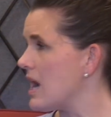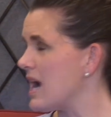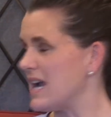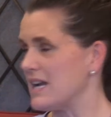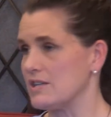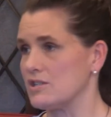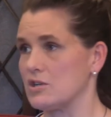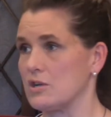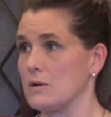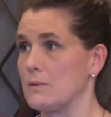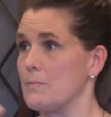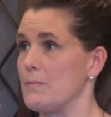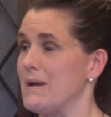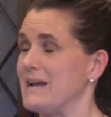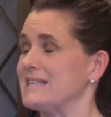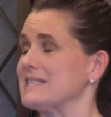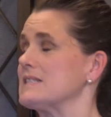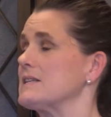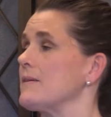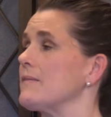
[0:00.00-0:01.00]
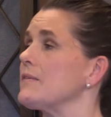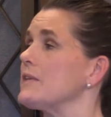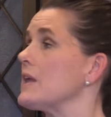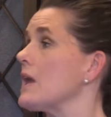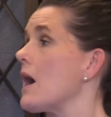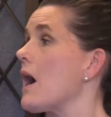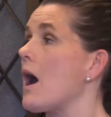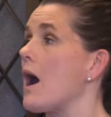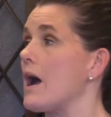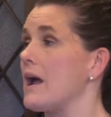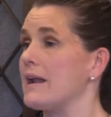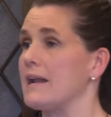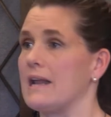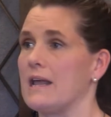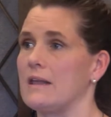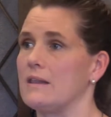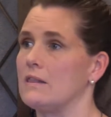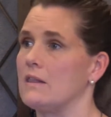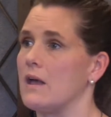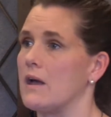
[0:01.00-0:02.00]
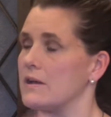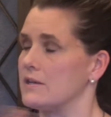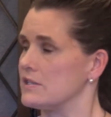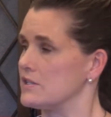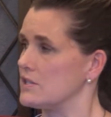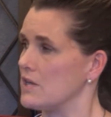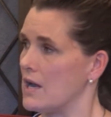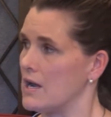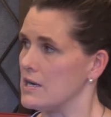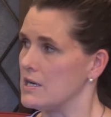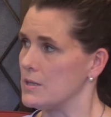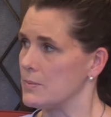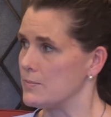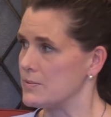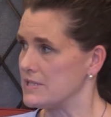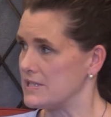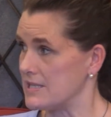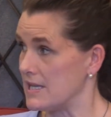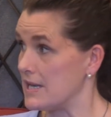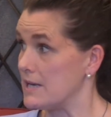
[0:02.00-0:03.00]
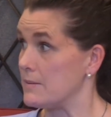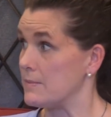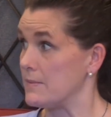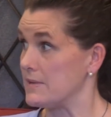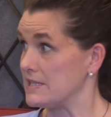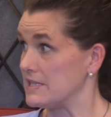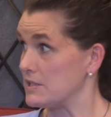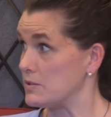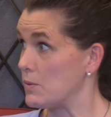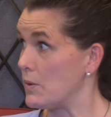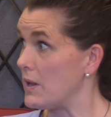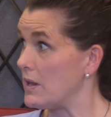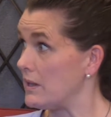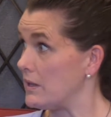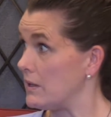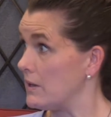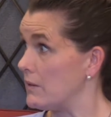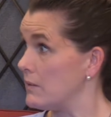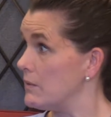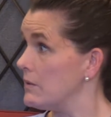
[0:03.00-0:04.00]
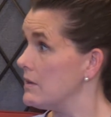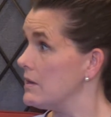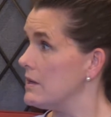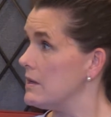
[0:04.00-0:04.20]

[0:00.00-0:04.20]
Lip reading: I turned massively hot and I lost 100% of my swallow.